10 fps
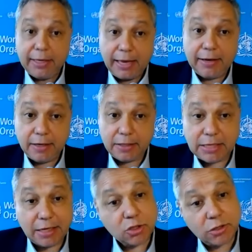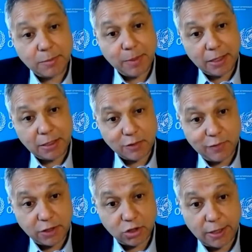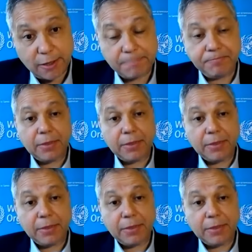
Canada's actually paid its fair share.